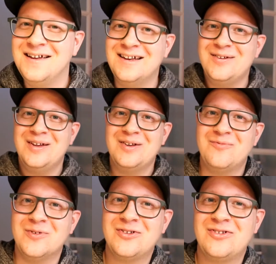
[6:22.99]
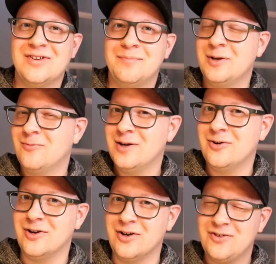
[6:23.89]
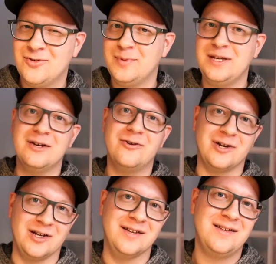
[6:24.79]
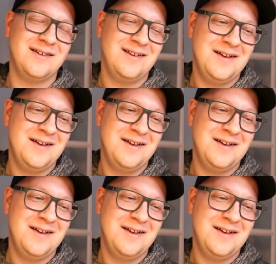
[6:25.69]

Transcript: it was a bit weird, not to be arrogant,